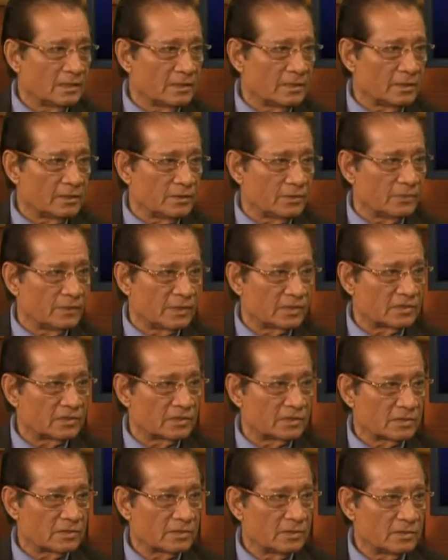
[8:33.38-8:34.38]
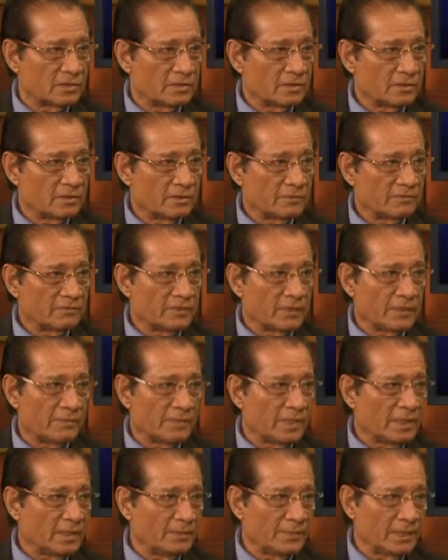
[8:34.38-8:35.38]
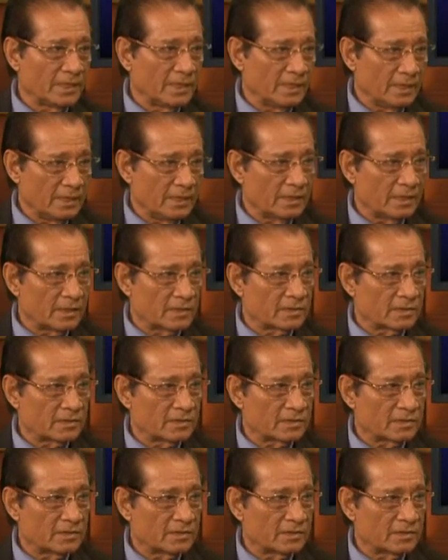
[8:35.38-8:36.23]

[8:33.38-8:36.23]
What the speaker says: in the US for many, many years,